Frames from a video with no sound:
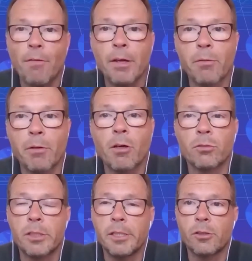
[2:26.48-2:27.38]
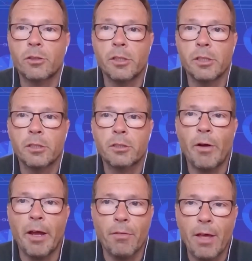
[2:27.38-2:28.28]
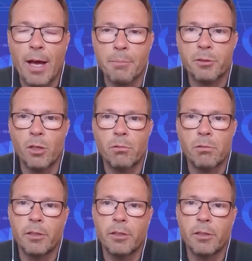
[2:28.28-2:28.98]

think we'll continue to see strength, absolutely.